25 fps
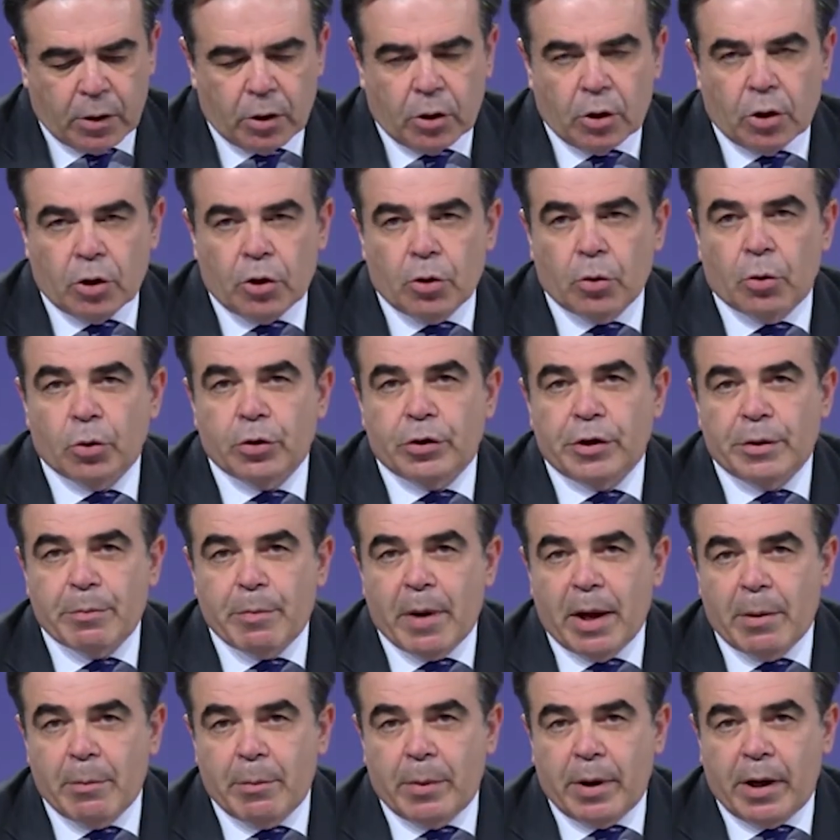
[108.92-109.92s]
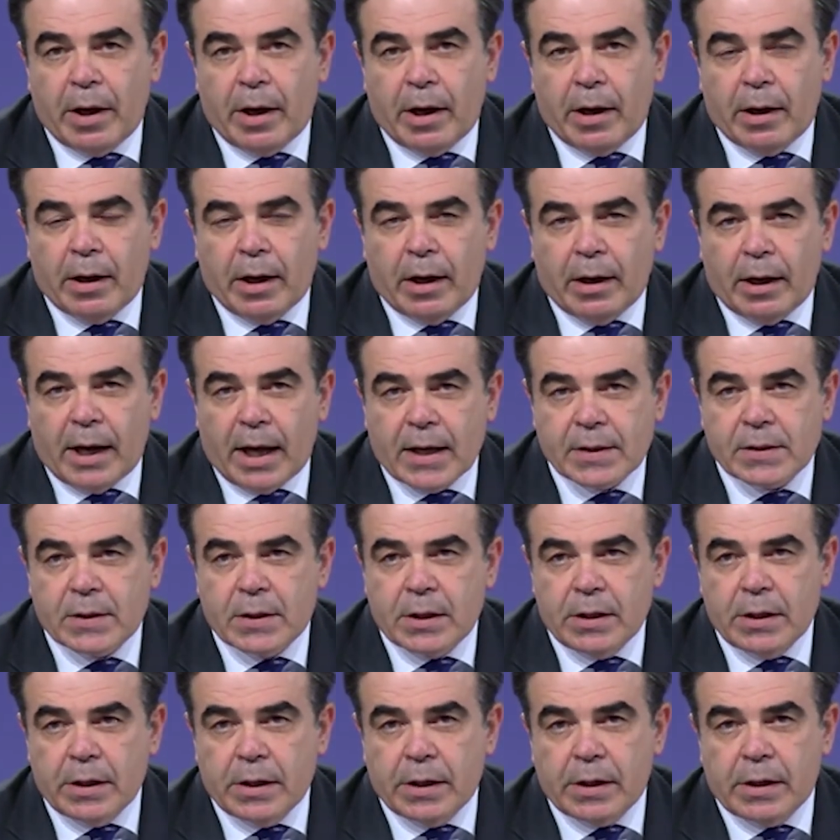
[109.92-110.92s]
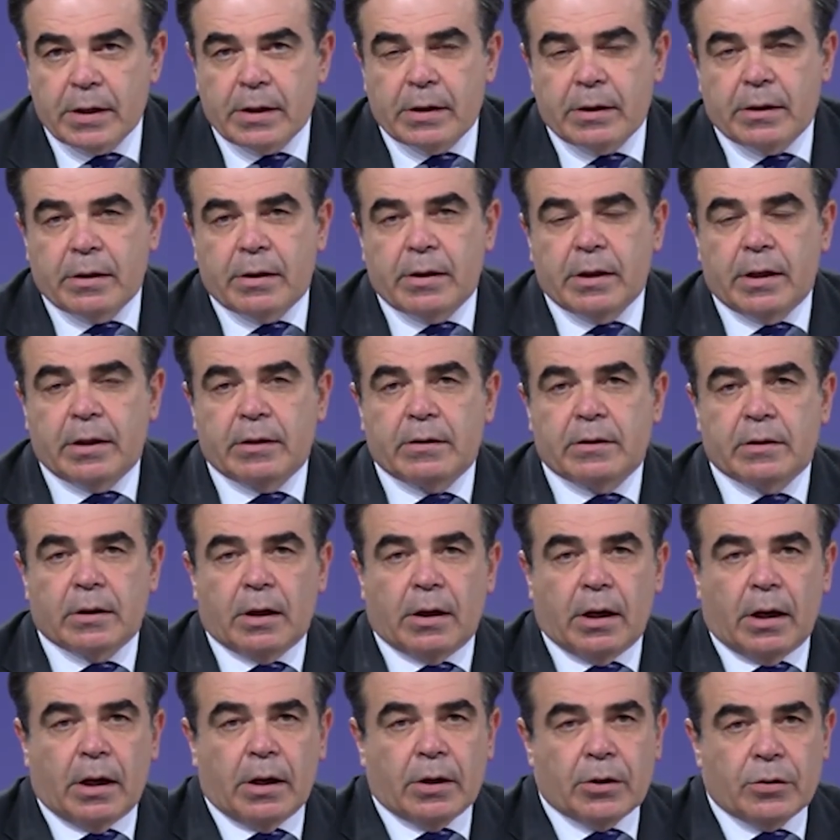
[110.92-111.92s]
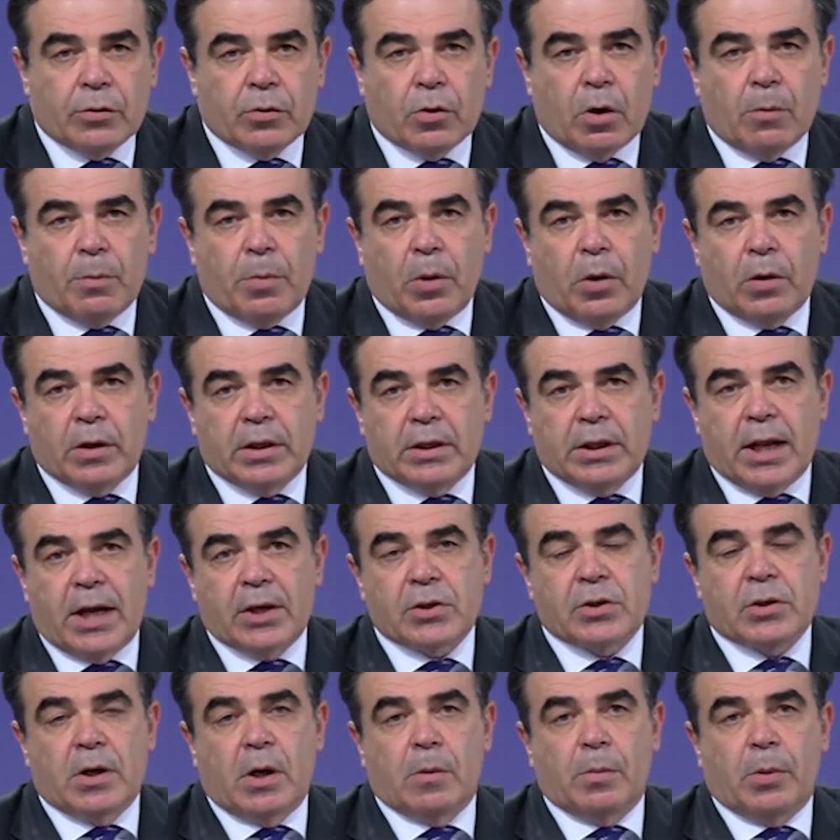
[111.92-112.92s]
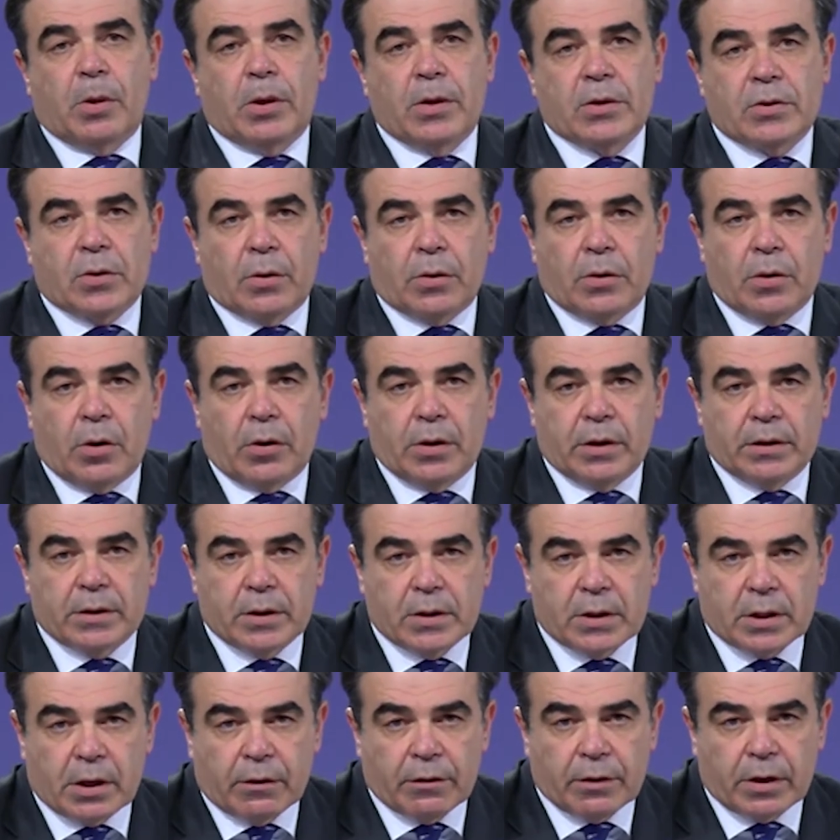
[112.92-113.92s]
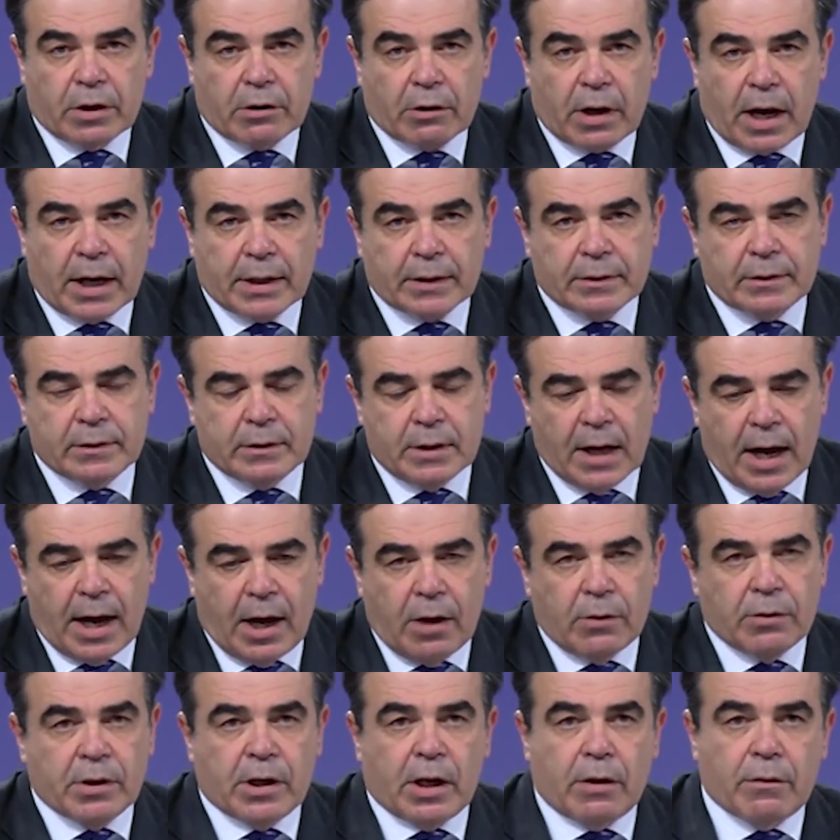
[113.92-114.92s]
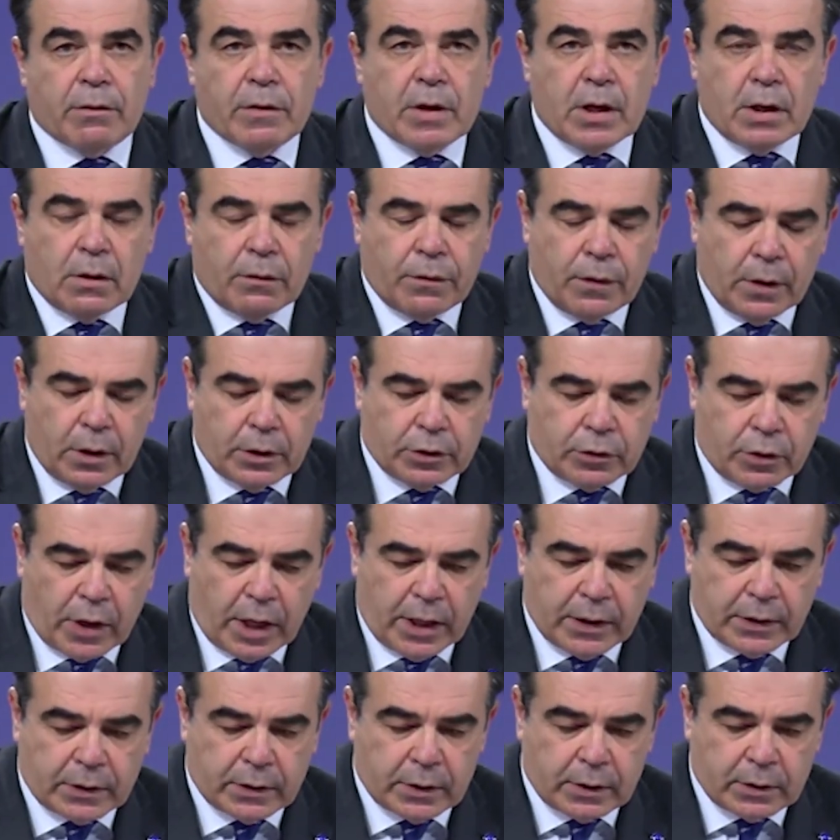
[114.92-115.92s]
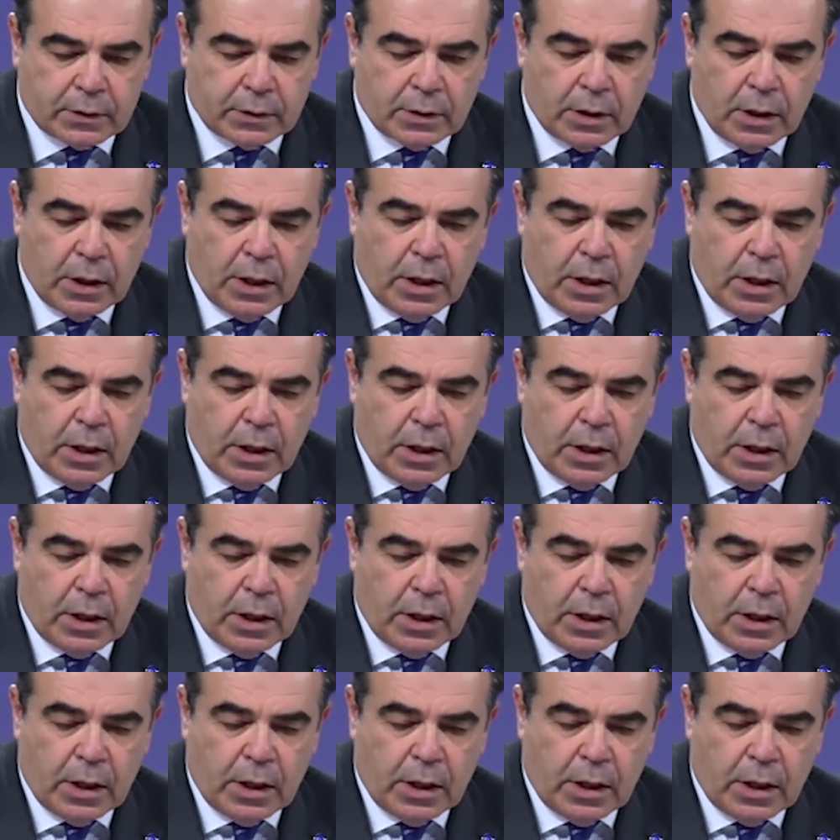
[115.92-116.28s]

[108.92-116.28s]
You would remember last year that Europol and national police authorities have cracked down, have infiltrated